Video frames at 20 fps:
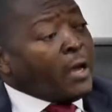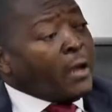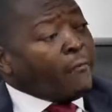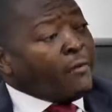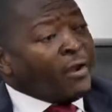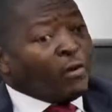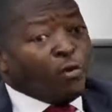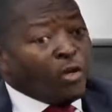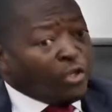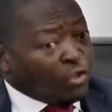
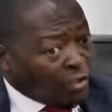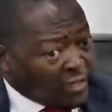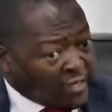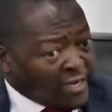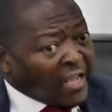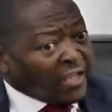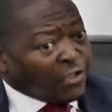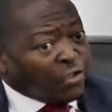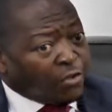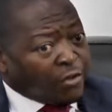regulation
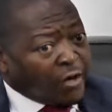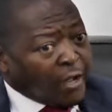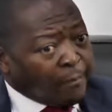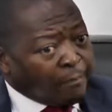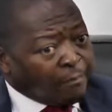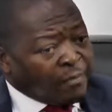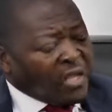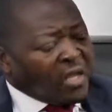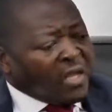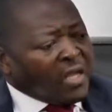in Nigeria.
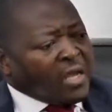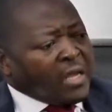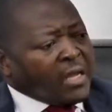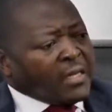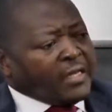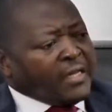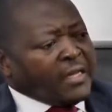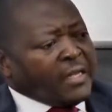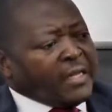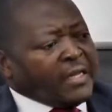
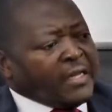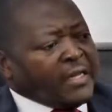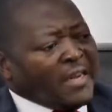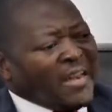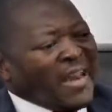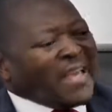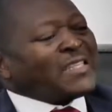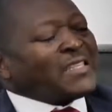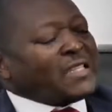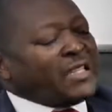The
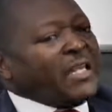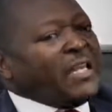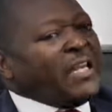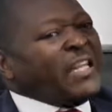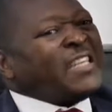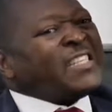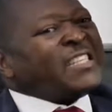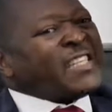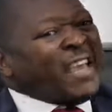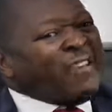next thing
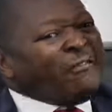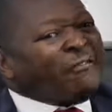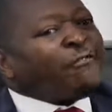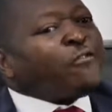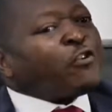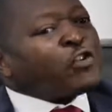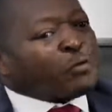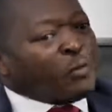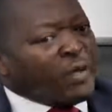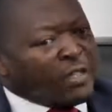is
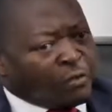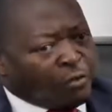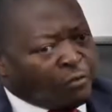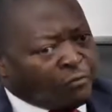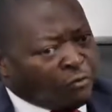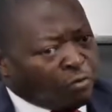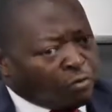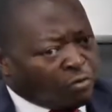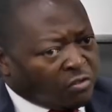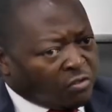enforcement
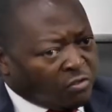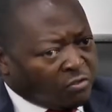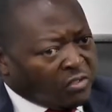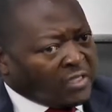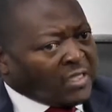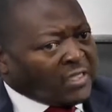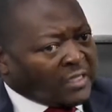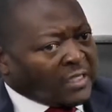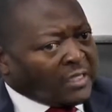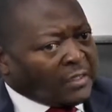of those
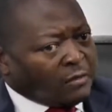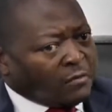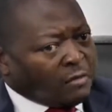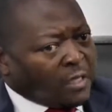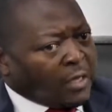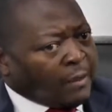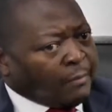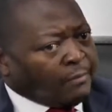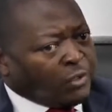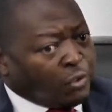data
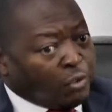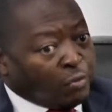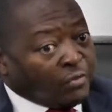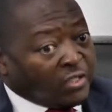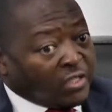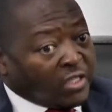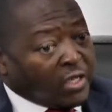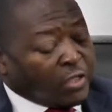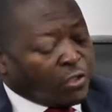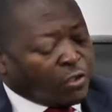
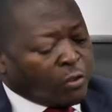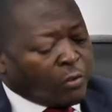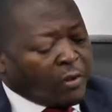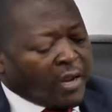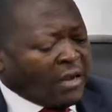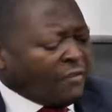domiciliation.